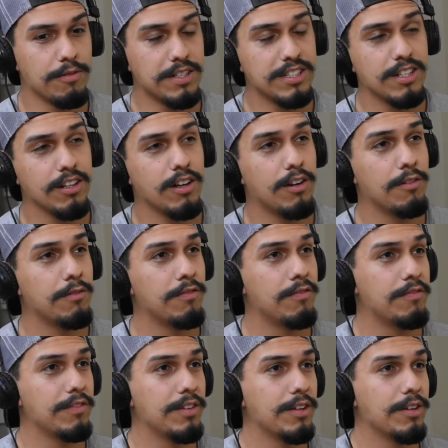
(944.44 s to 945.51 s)
we see a lot of
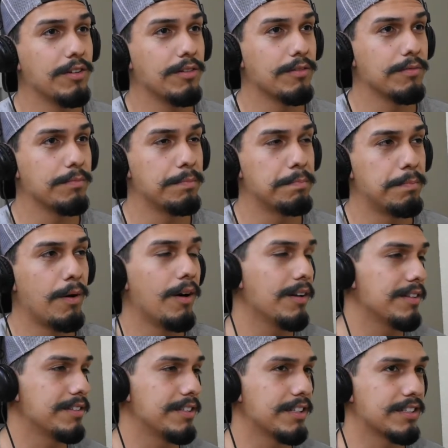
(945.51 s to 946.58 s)

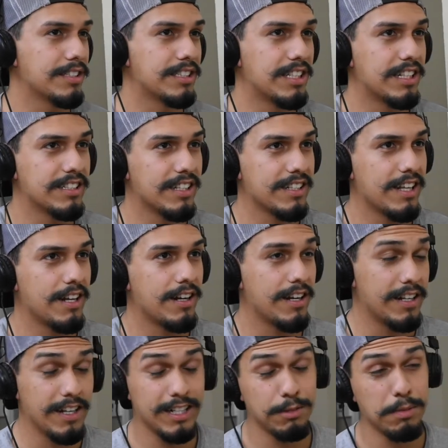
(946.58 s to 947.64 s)
politics and things like that, and
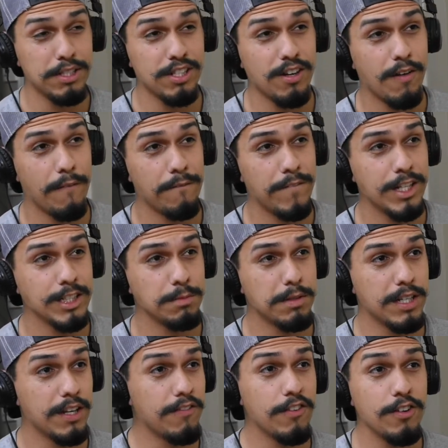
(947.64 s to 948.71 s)
then especially on
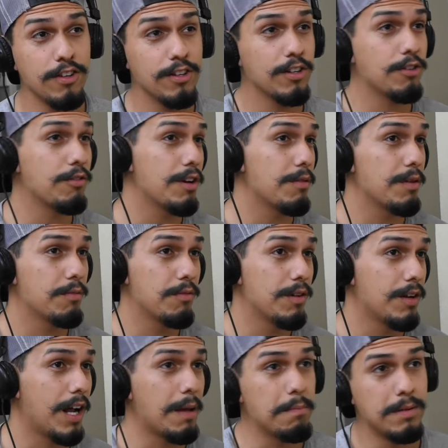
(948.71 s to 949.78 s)
Facebook, if you didn't agree with what
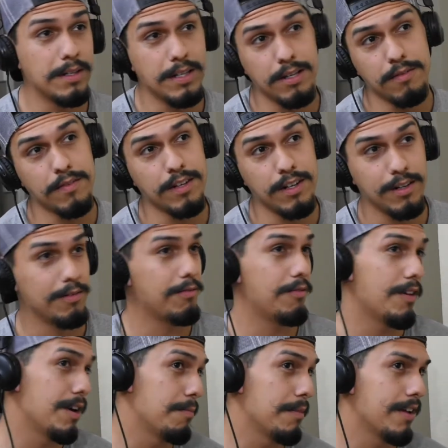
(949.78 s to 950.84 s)
I believe in,
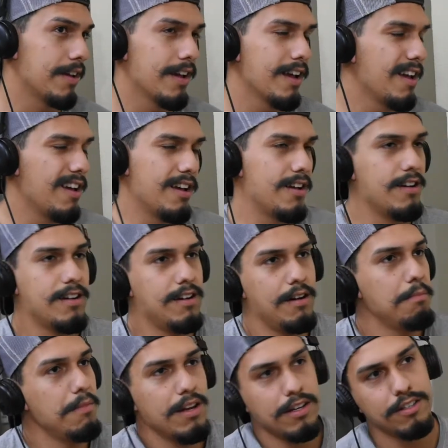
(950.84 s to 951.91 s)
unfriend me.
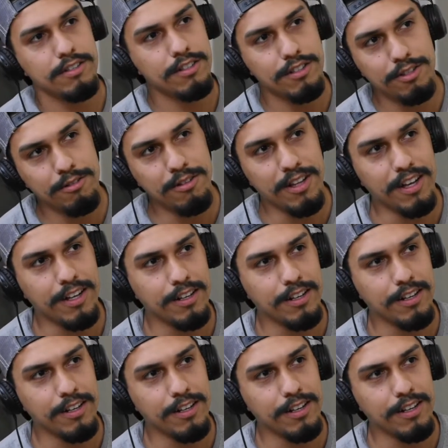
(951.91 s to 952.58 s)
I'm not gonna do that.